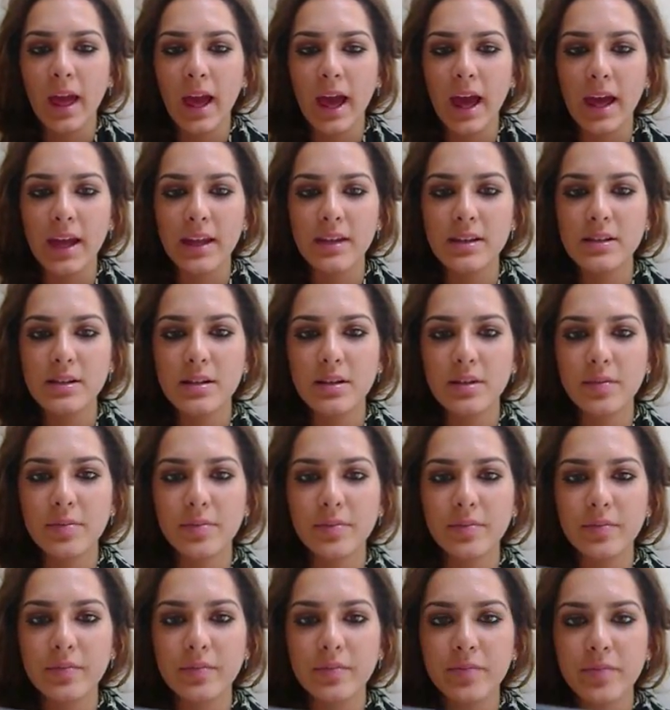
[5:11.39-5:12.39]
And
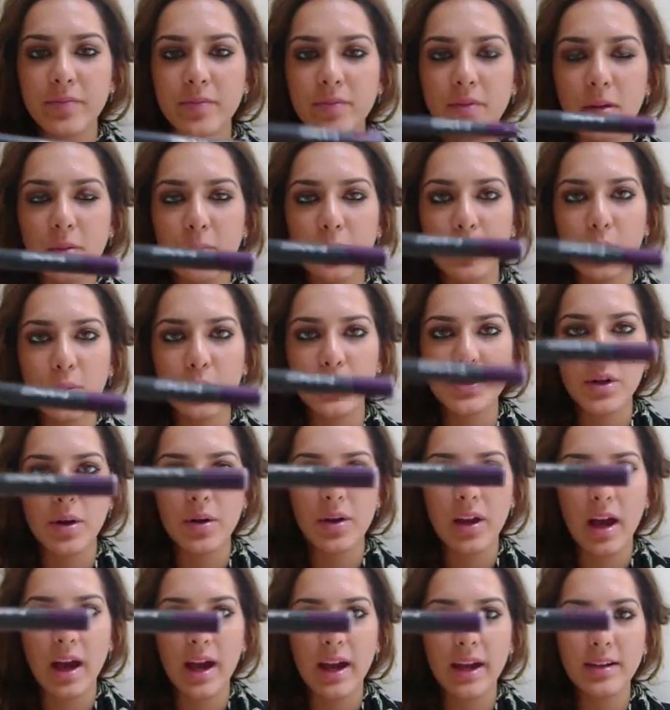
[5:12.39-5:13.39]

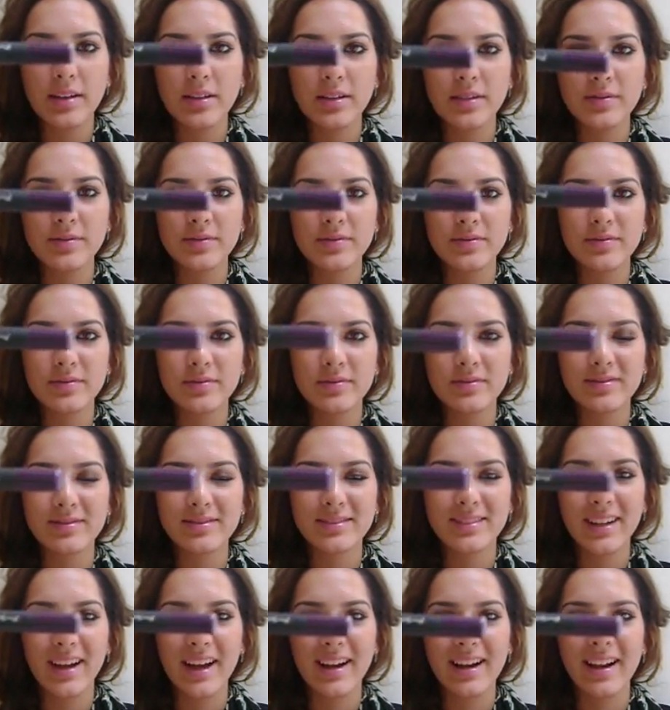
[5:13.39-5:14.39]
Bordeauxline,
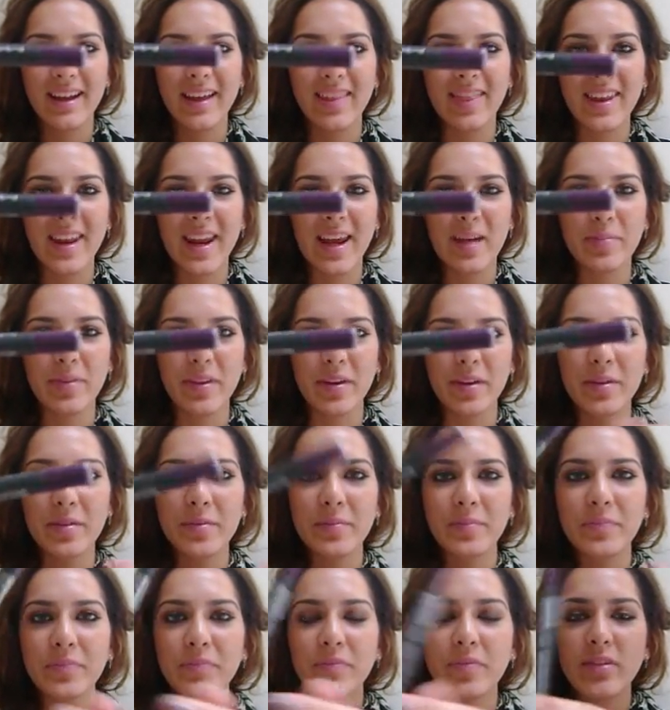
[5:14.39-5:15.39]
kind of like the name though.
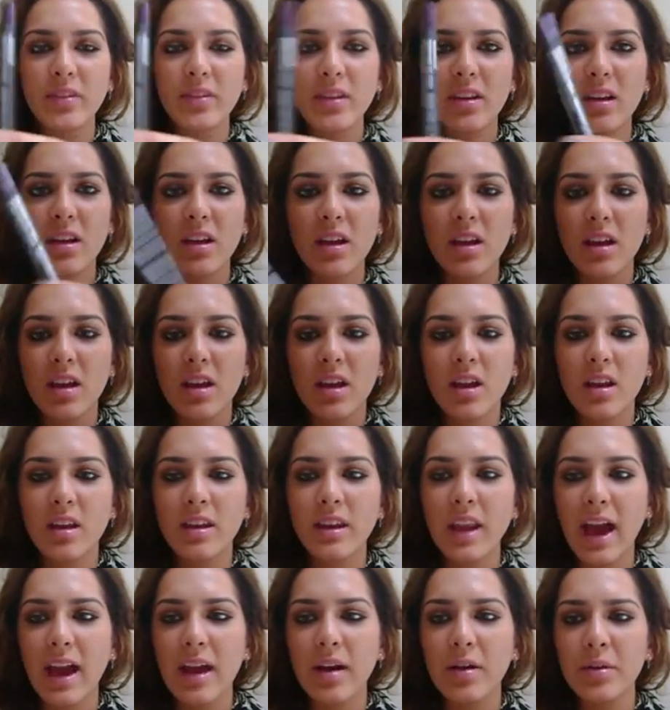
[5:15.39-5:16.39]

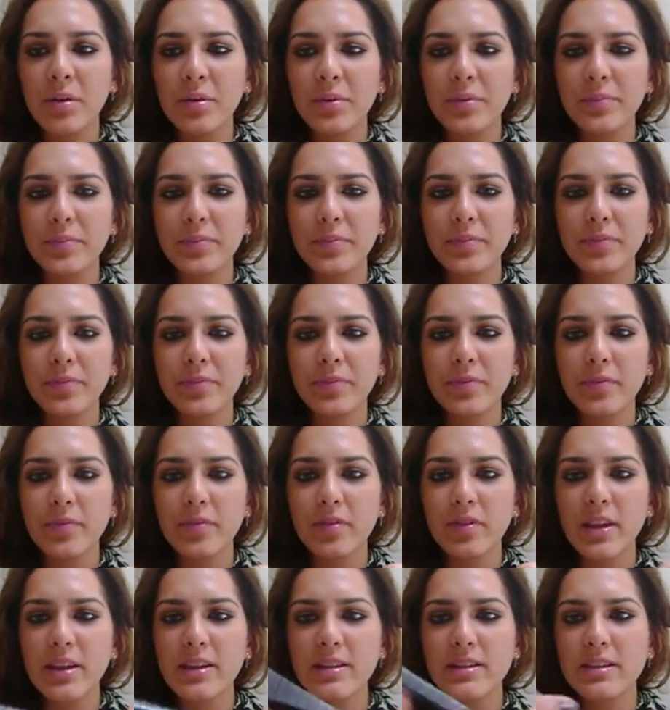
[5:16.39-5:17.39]
Now,
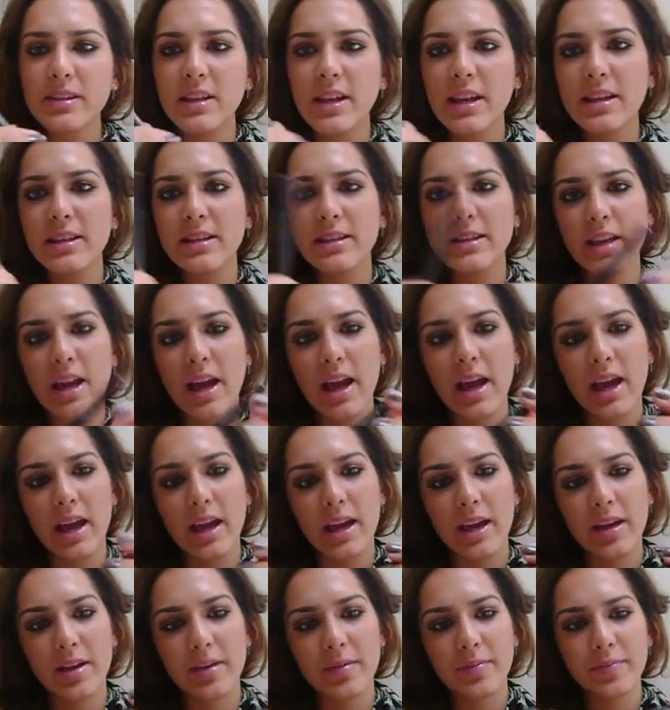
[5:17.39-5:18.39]
this is
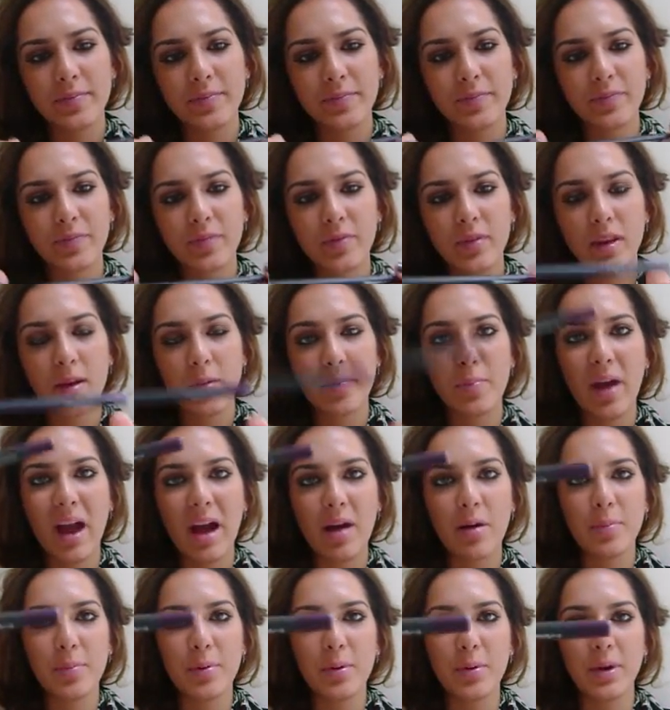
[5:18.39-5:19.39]
a
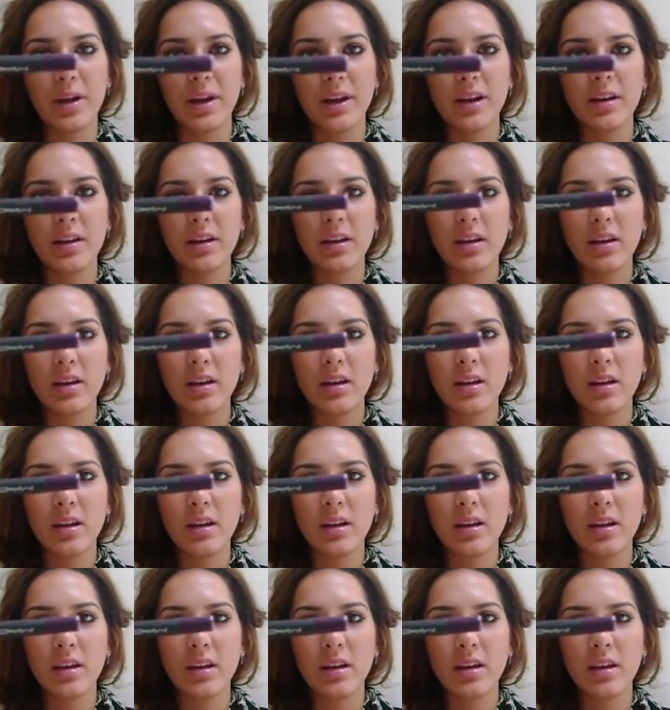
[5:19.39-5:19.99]
PowerPoint.